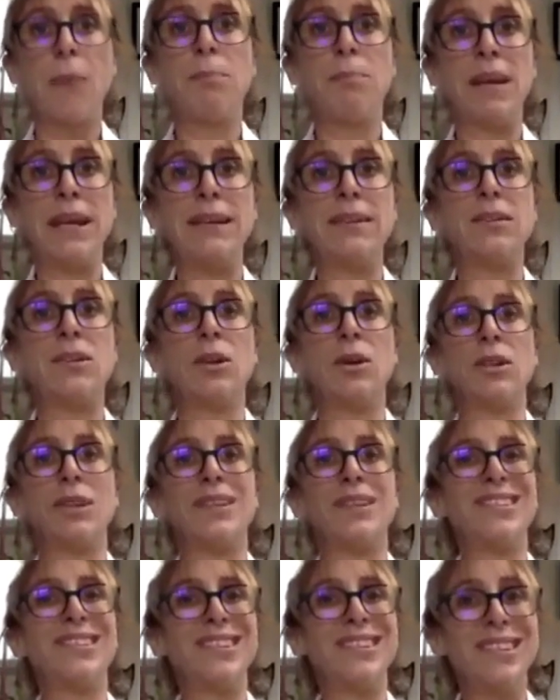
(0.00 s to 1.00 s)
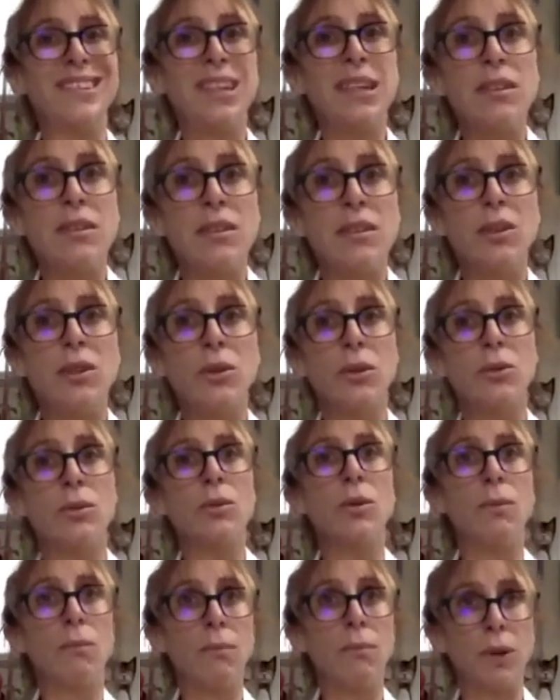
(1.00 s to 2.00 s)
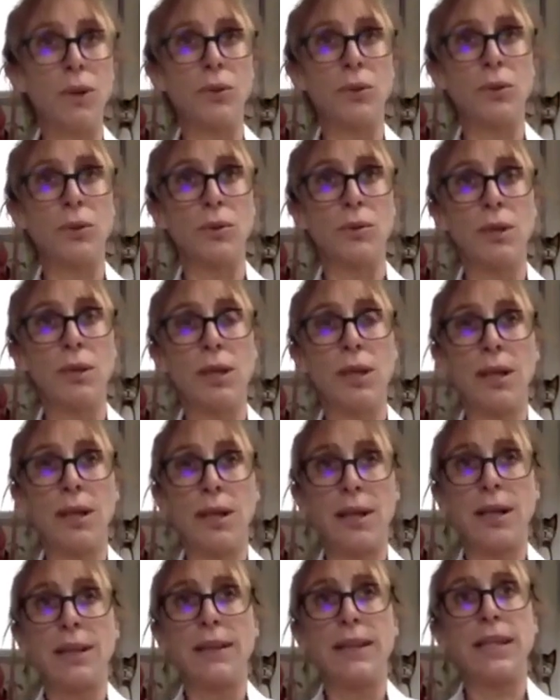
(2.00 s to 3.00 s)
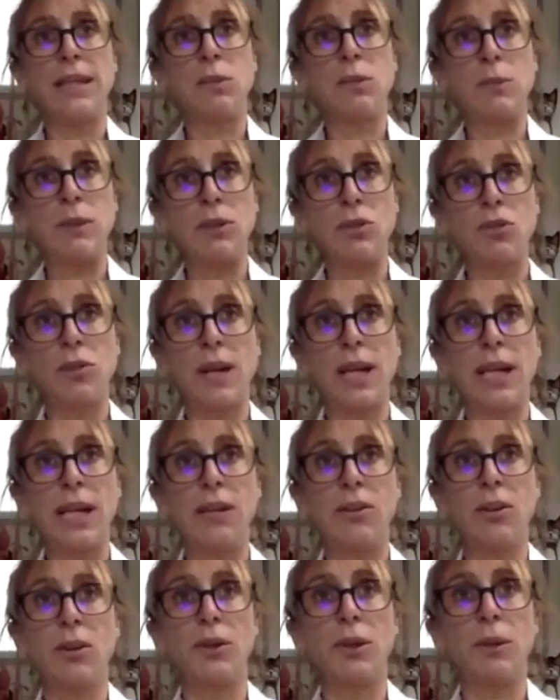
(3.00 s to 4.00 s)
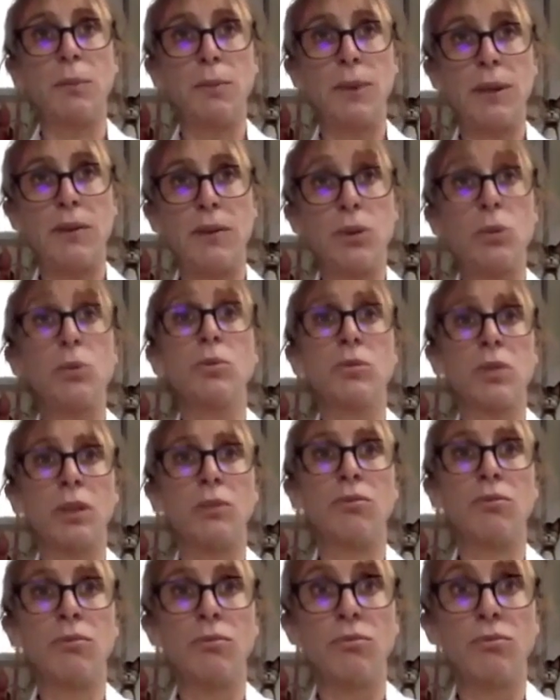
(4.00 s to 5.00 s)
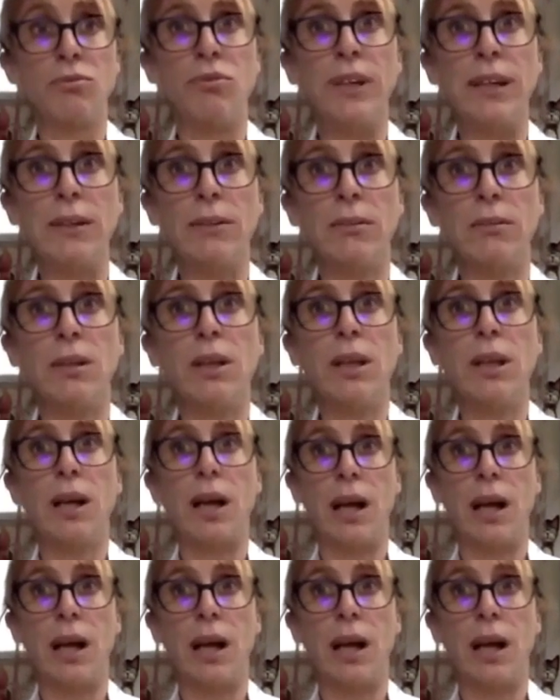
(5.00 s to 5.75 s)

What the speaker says: based on a statistical model that has been trained on empirical, so real